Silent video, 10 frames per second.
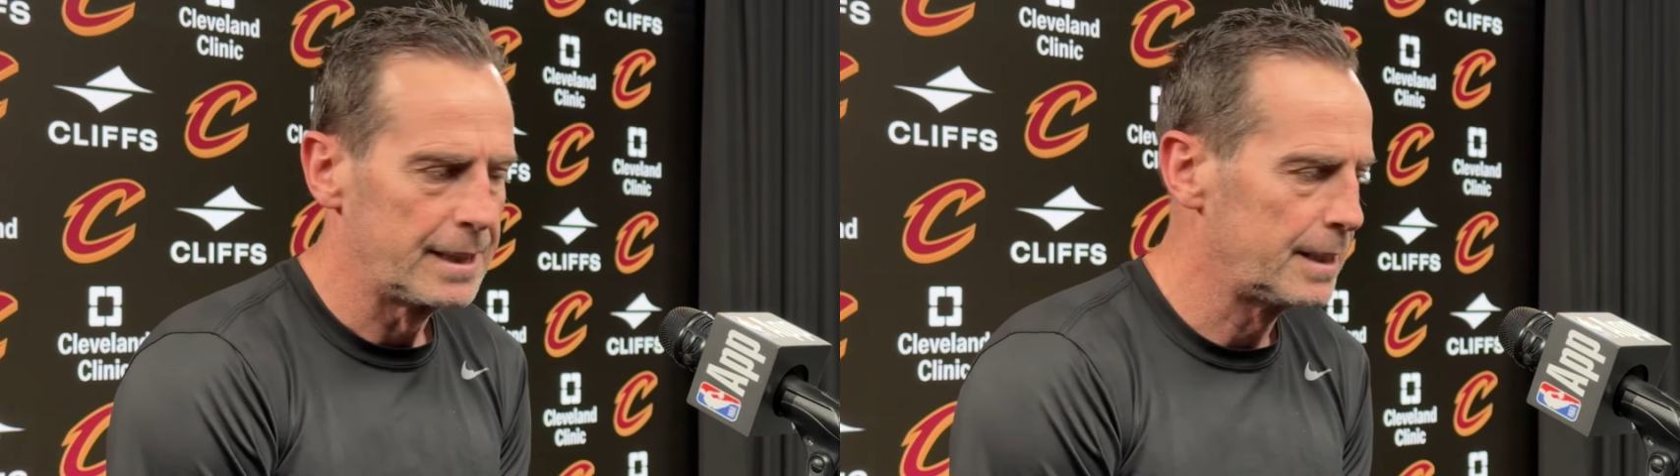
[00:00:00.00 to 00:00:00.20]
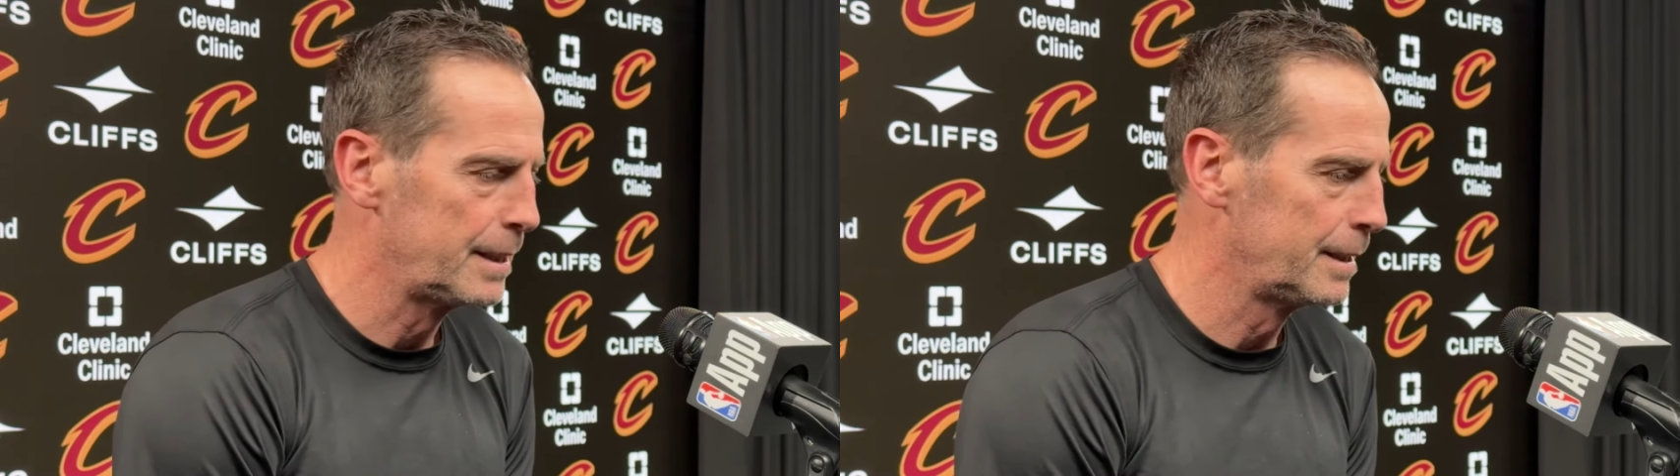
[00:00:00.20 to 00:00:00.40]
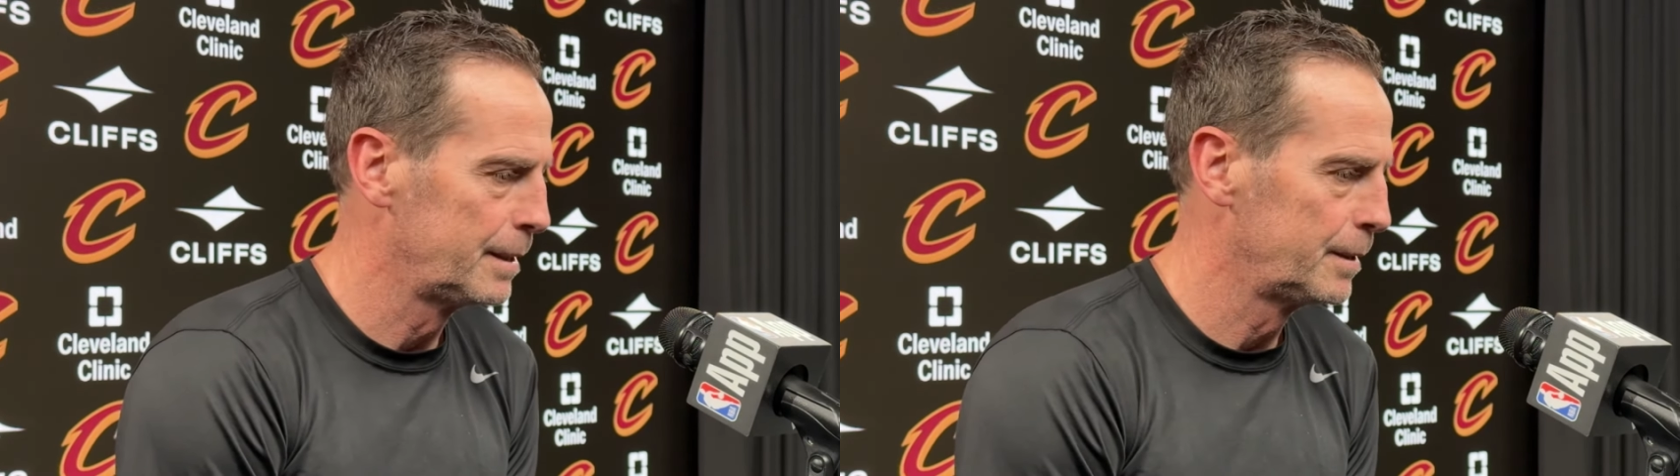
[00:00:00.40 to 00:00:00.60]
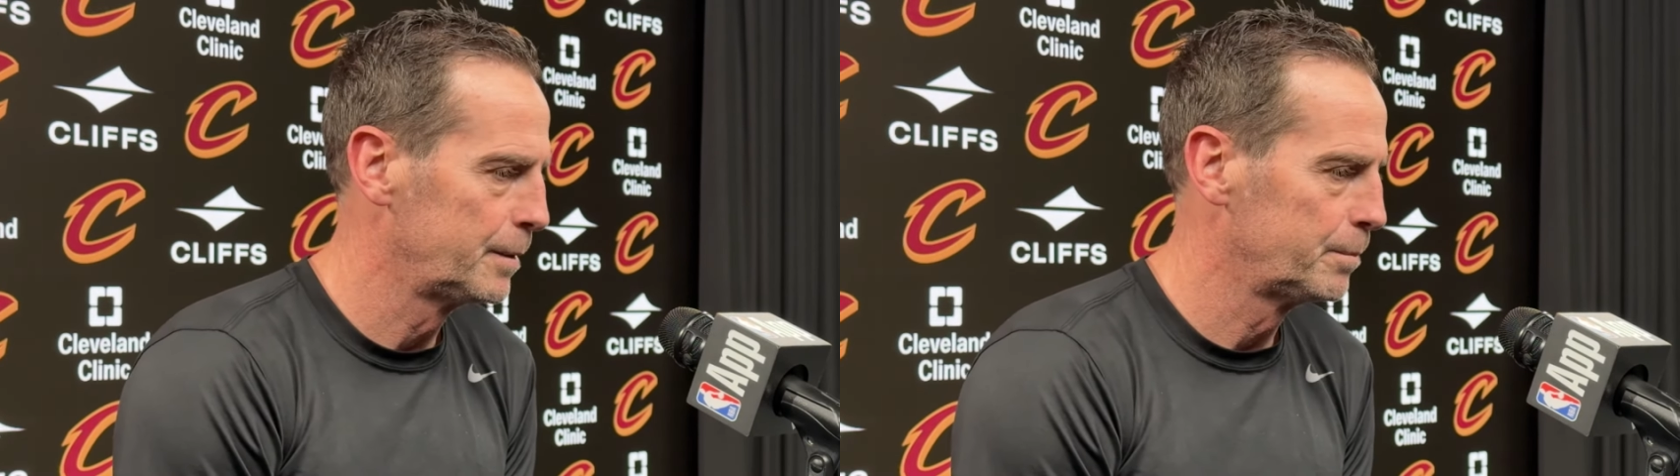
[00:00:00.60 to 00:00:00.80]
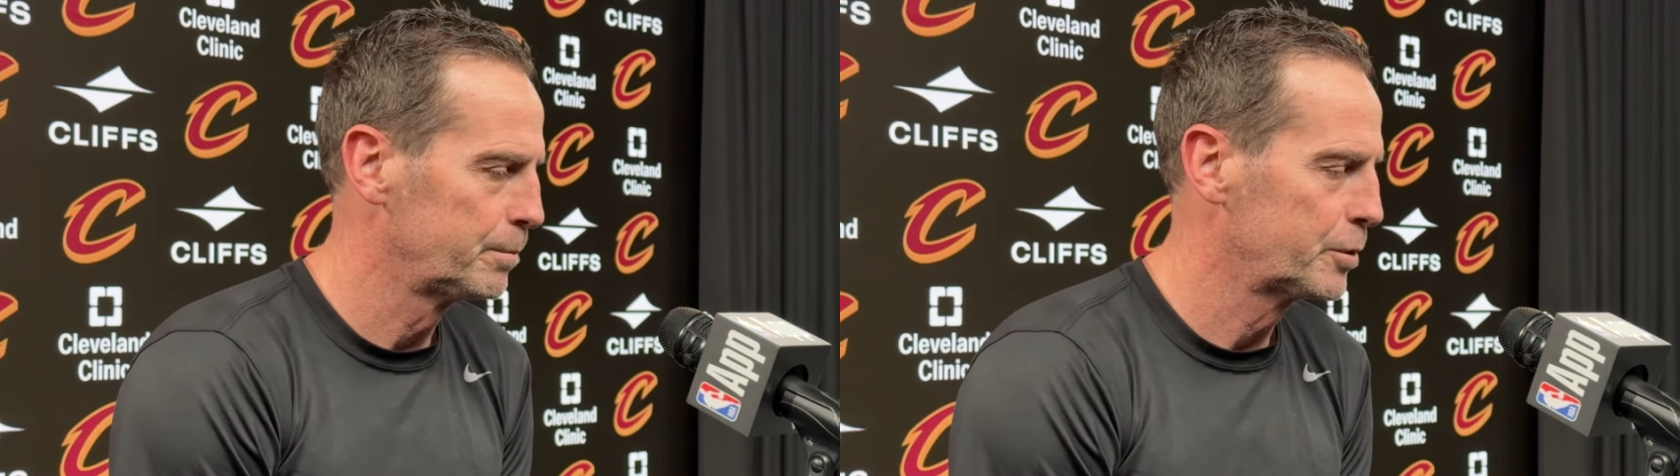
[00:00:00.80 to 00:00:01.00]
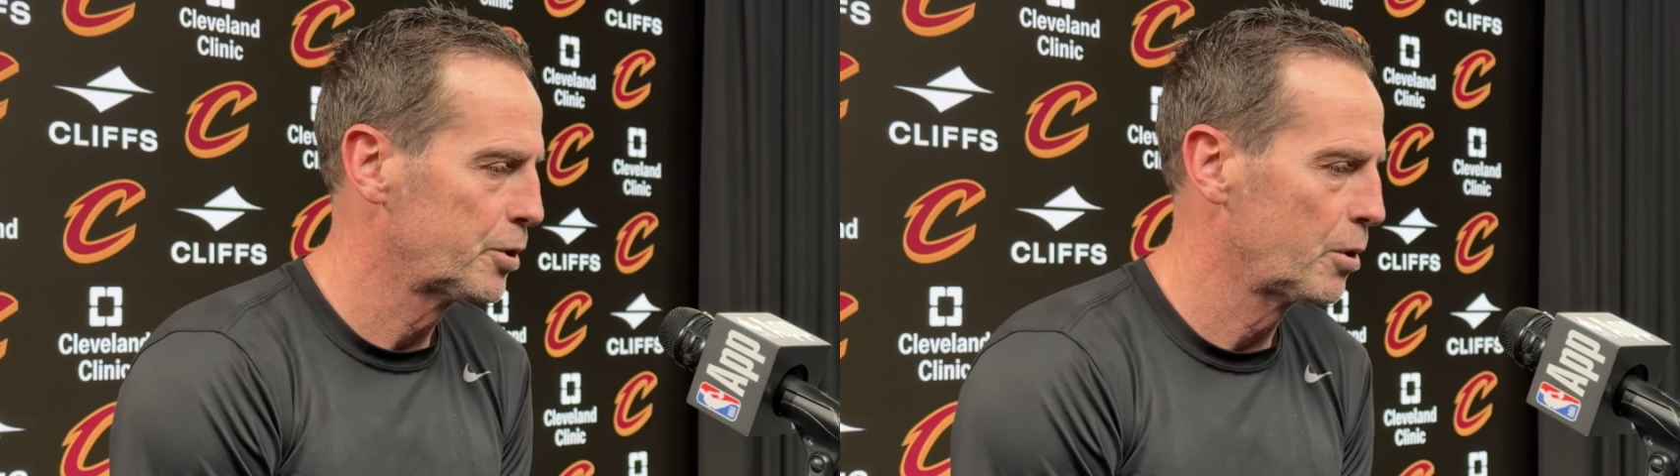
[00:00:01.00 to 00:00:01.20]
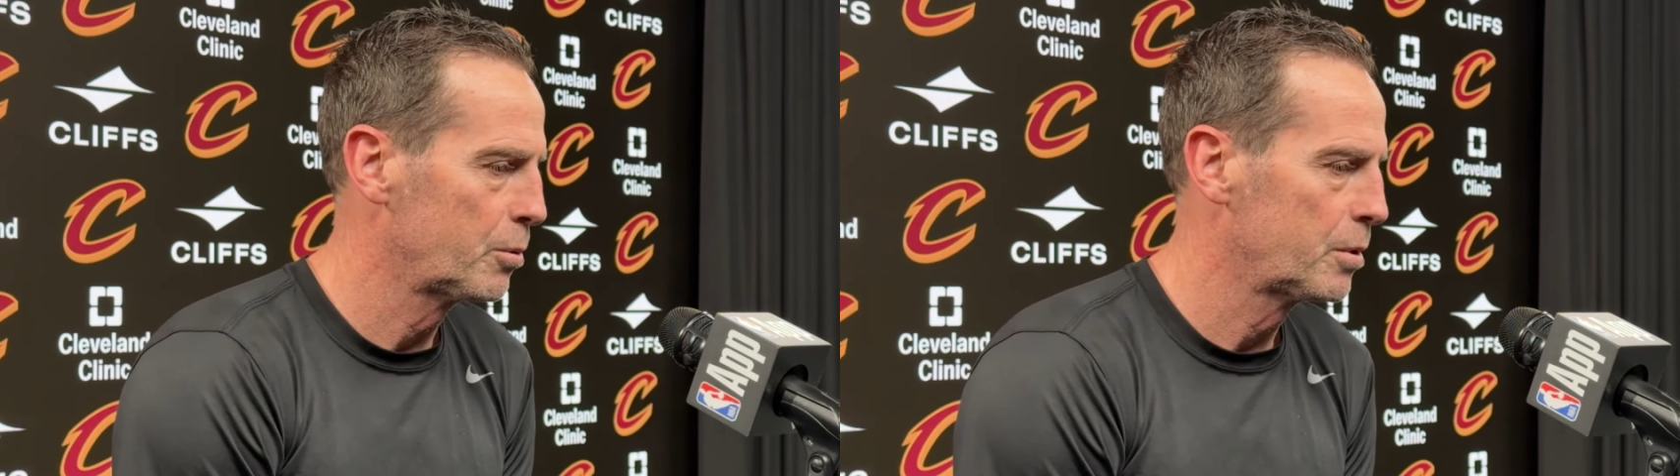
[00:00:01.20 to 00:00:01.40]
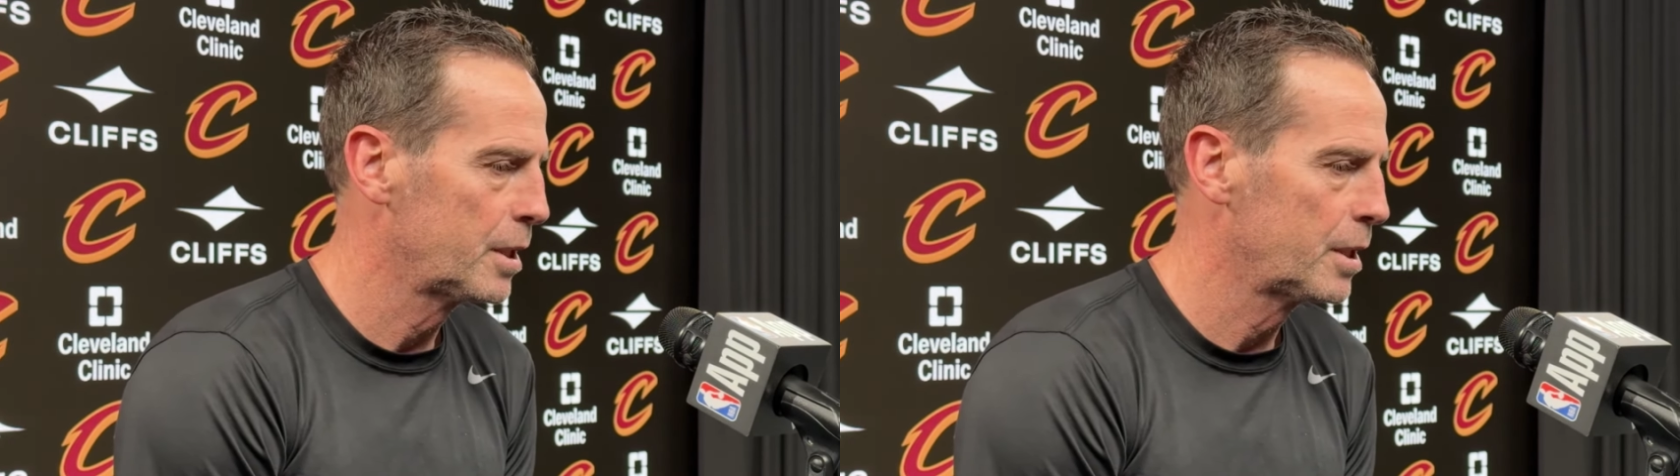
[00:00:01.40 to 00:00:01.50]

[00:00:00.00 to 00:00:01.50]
So